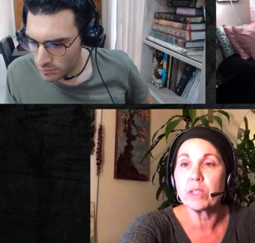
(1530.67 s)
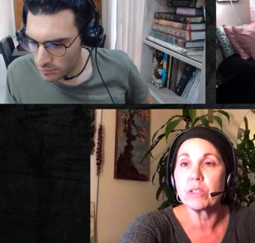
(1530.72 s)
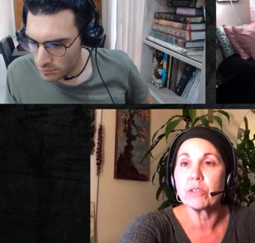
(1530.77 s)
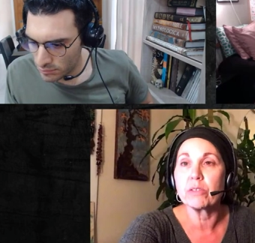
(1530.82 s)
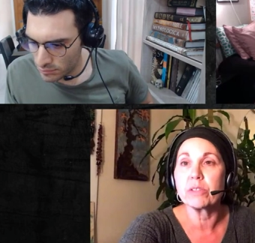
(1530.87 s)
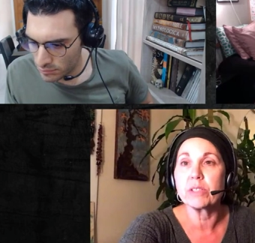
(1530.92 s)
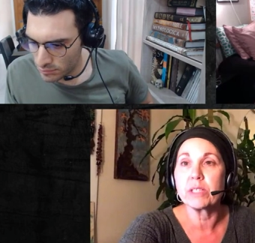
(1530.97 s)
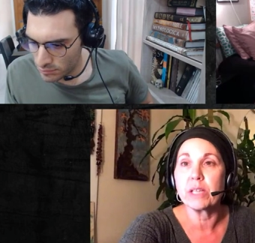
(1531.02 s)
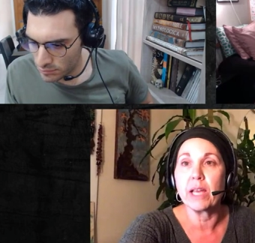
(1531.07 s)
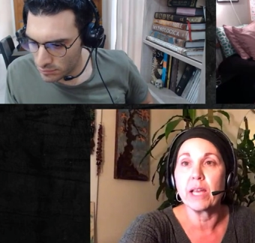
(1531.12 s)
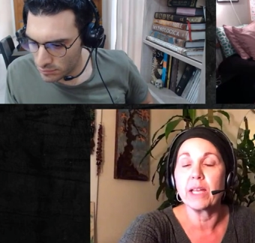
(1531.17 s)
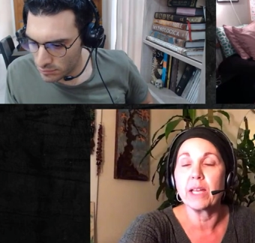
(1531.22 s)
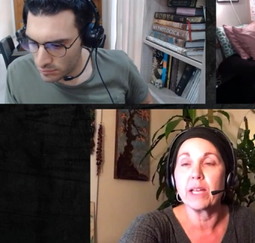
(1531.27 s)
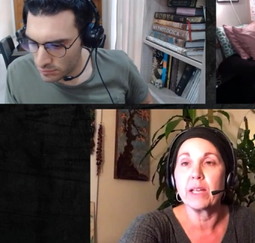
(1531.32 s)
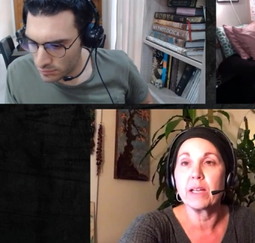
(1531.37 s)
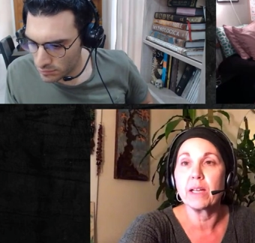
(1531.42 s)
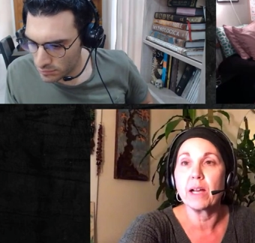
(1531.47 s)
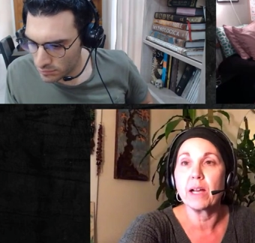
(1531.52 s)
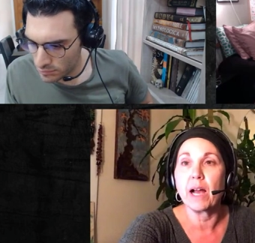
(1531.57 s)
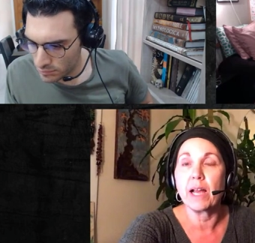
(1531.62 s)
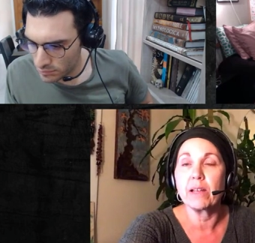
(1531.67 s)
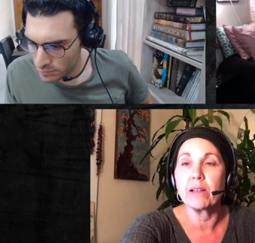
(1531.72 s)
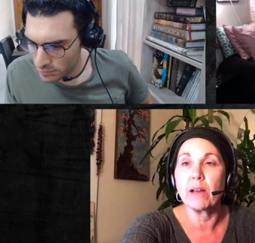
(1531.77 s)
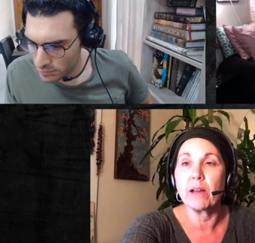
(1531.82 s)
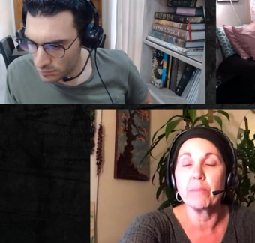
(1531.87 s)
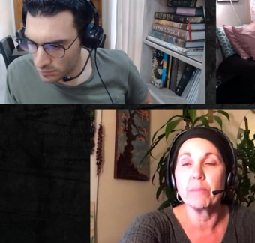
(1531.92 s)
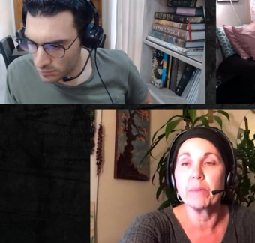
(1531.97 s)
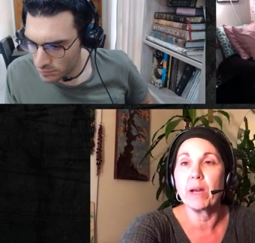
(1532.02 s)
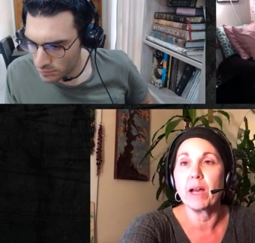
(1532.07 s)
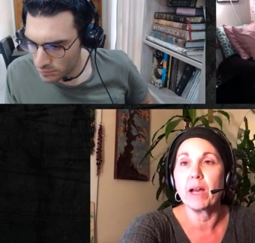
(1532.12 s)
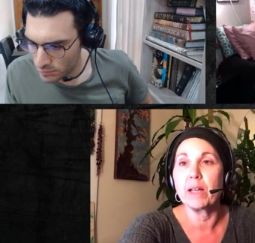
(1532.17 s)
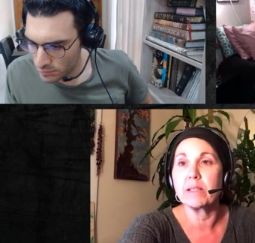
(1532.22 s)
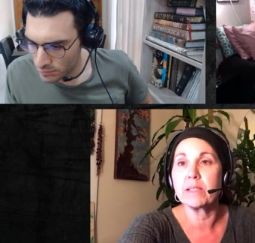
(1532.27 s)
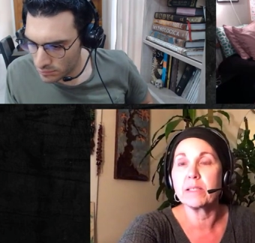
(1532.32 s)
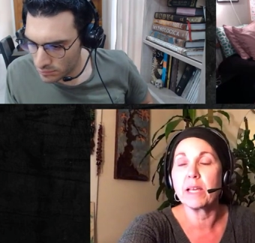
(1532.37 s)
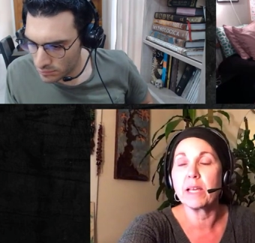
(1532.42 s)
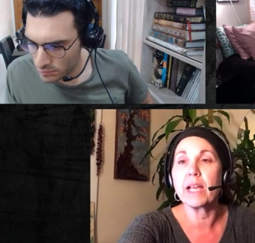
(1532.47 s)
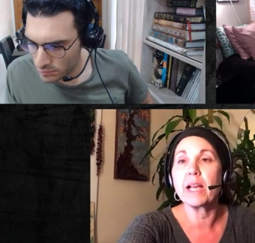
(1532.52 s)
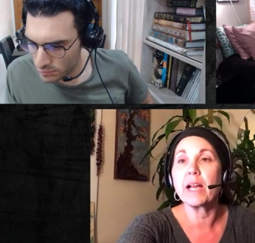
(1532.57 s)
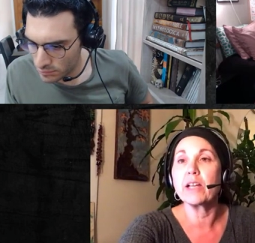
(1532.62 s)
Speaker 1: what they're saying. I'm not
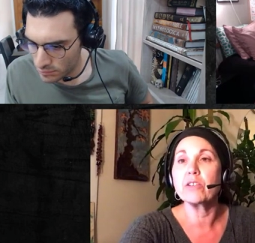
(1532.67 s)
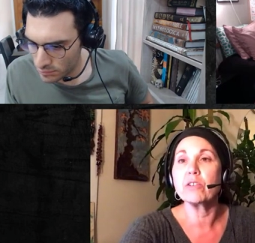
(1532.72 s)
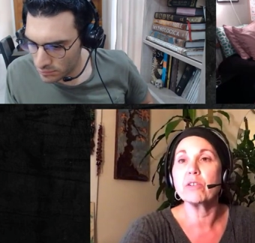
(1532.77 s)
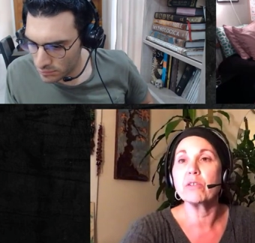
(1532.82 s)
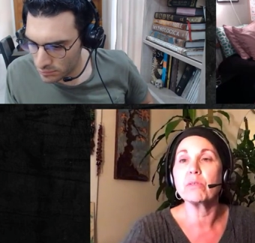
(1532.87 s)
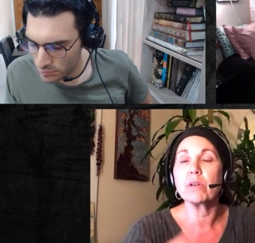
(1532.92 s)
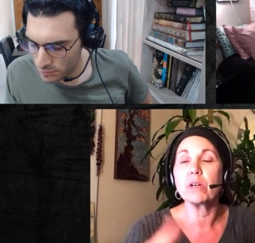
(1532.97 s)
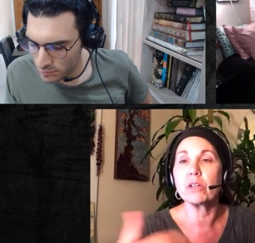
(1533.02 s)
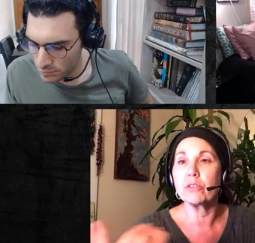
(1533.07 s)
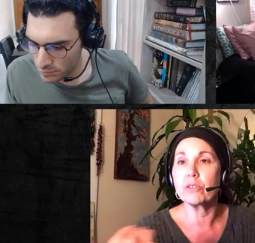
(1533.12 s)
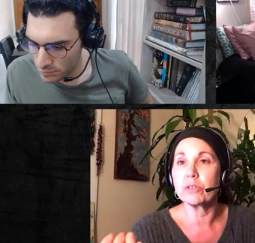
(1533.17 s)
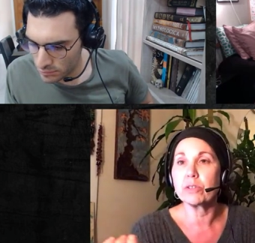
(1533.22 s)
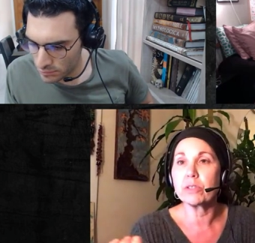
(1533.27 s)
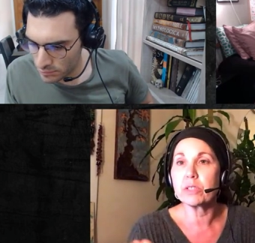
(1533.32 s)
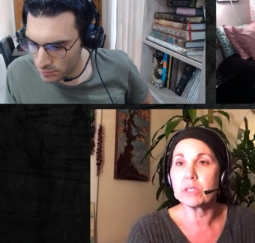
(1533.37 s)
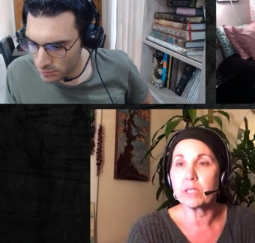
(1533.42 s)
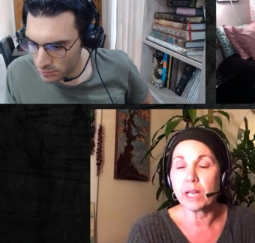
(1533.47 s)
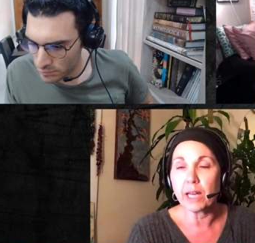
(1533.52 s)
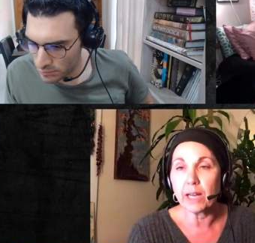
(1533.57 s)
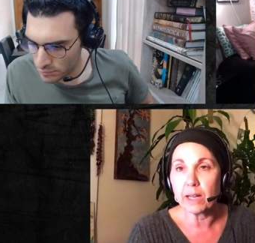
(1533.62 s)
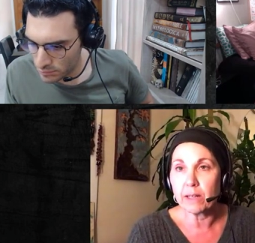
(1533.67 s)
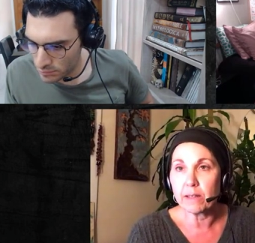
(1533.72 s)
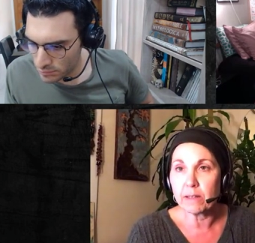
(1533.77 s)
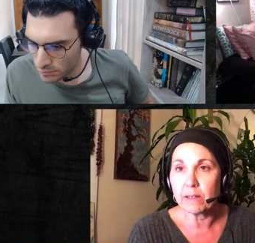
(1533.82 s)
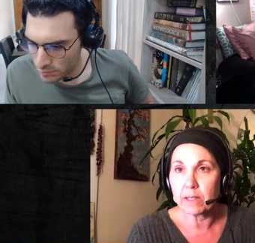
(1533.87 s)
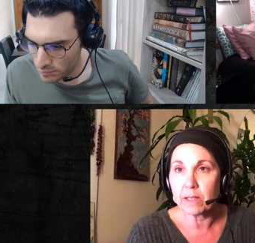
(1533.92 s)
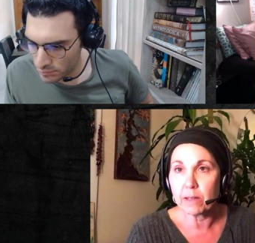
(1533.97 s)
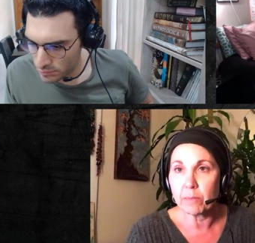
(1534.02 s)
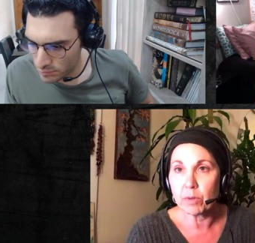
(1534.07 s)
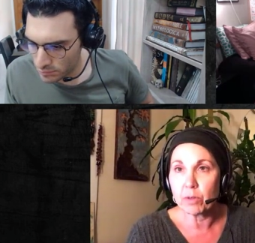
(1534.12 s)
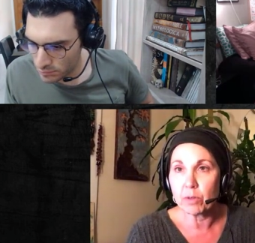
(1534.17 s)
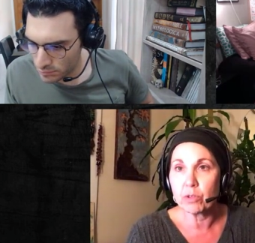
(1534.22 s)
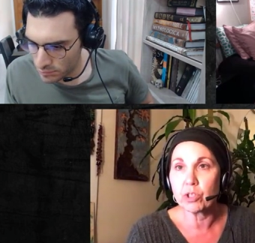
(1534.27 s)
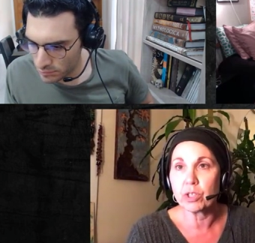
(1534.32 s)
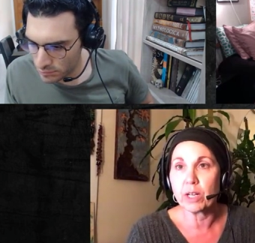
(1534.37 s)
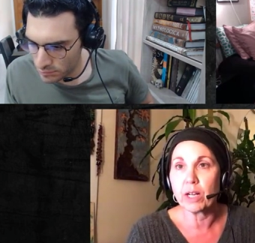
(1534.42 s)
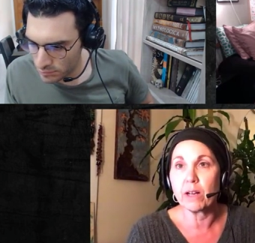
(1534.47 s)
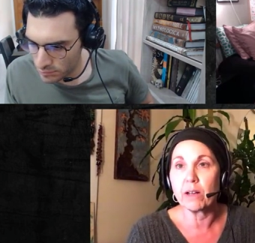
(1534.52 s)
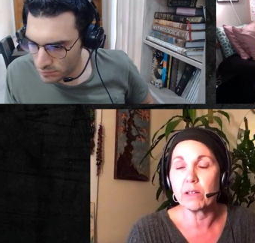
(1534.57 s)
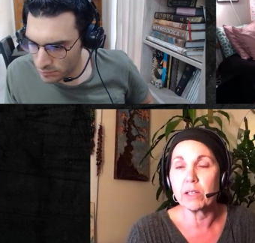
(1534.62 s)
saying I don't understand the
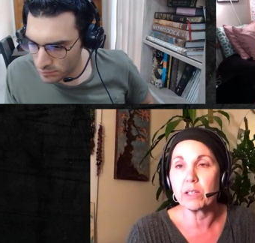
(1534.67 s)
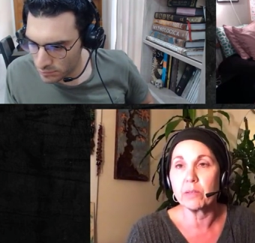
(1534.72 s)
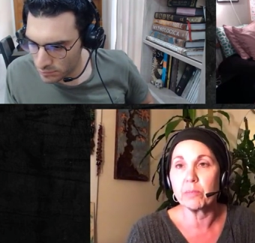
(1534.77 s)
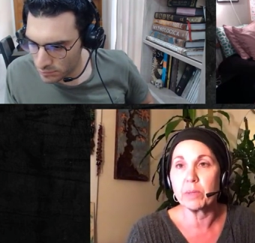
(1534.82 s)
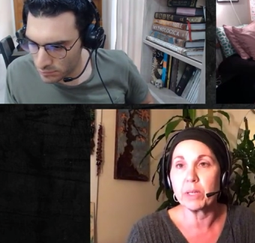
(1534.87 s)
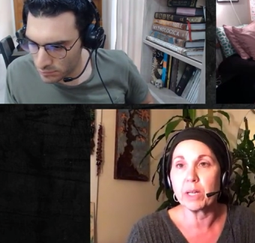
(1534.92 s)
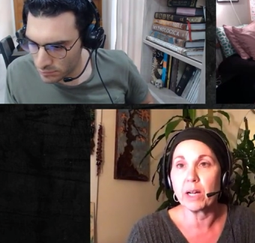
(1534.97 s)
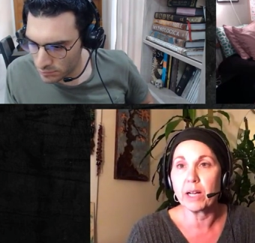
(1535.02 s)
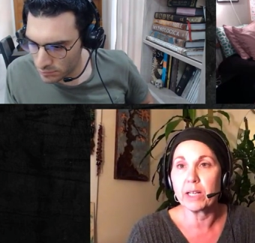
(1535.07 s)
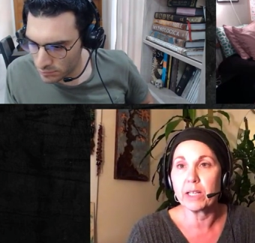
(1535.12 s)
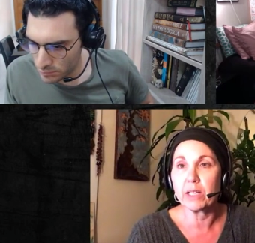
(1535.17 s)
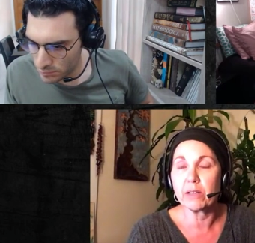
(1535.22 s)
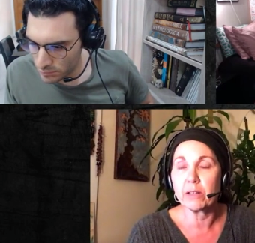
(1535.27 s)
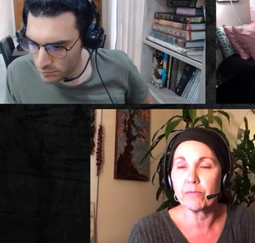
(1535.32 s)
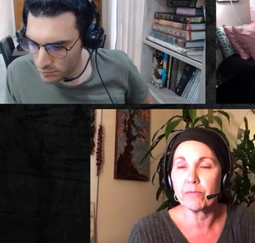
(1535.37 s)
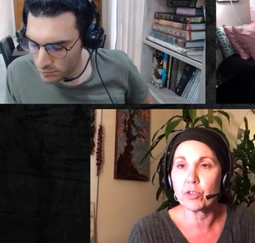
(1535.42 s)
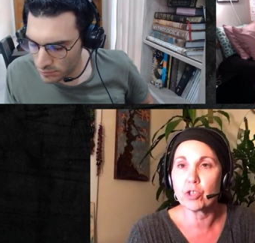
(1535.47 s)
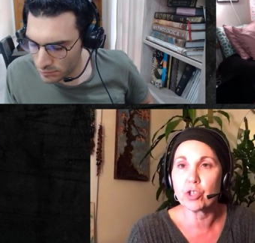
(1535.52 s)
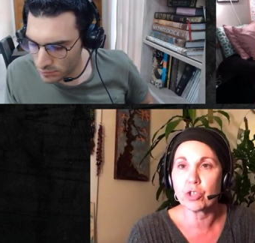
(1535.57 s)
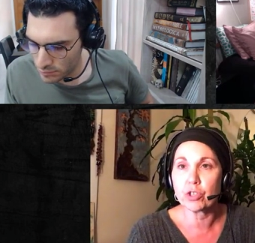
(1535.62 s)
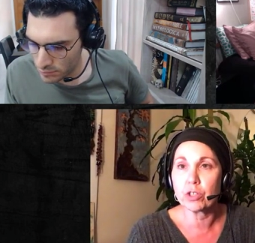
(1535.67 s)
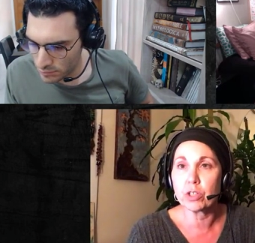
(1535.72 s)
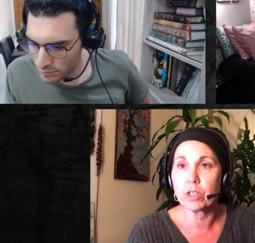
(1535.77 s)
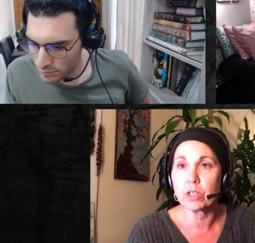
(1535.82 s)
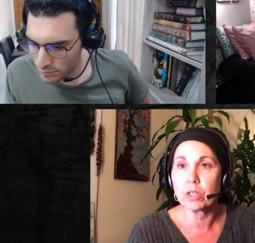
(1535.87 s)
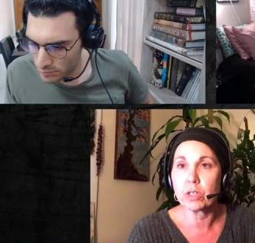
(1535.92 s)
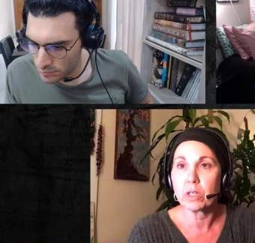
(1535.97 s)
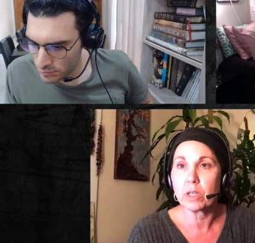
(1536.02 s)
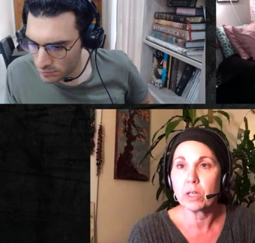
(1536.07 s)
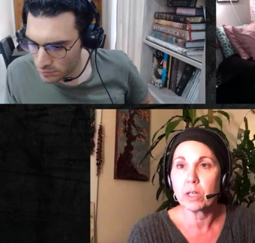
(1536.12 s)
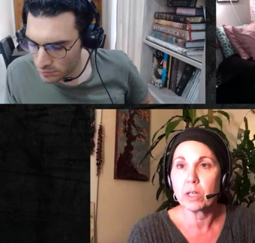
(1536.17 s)
emotionality behind it, for sure.